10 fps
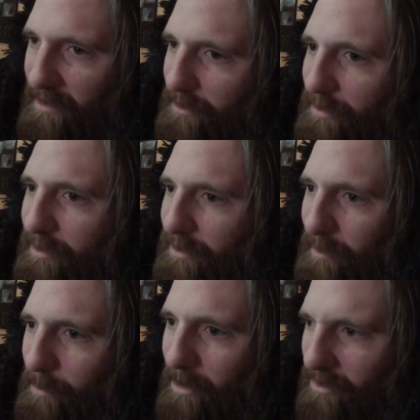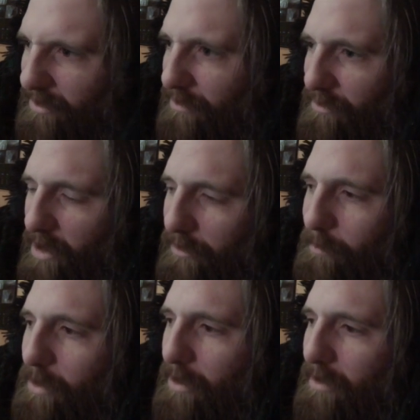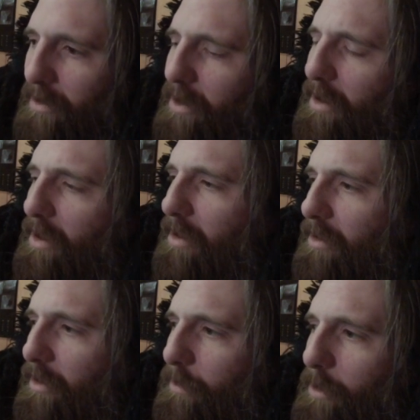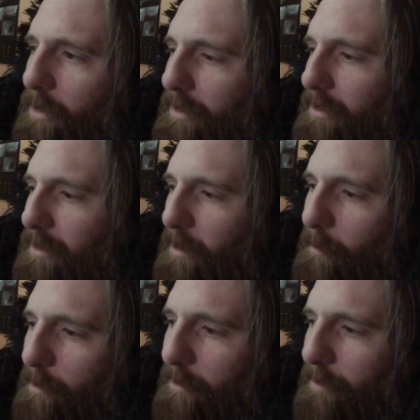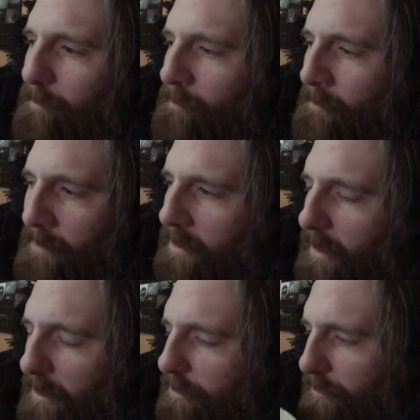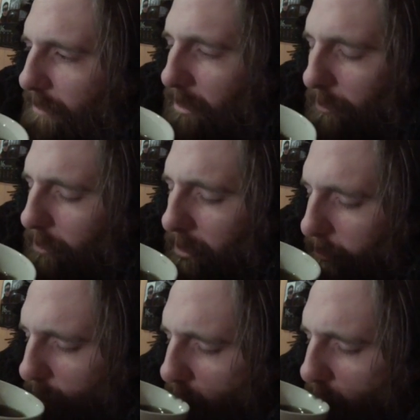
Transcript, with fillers: There's just something that just falls apart, like throughout the entire movie. It's just not great,